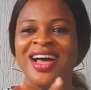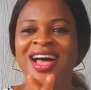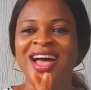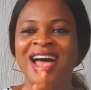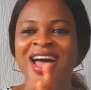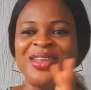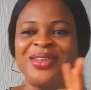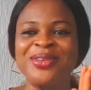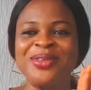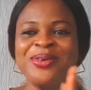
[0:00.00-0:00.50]

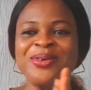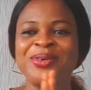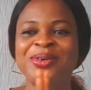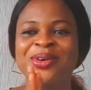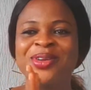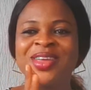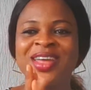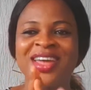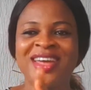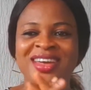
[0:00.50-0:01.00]
Another
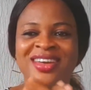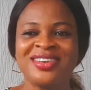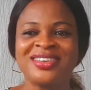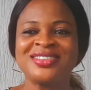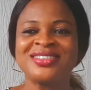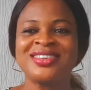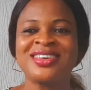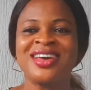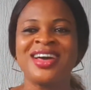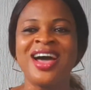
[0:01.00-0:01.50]
one
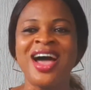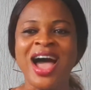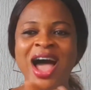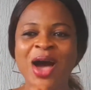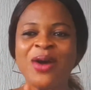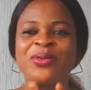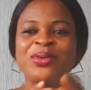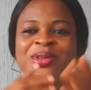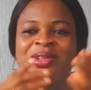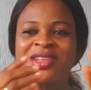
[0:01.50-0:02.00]
is, I
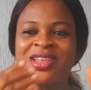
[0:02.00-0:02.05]
would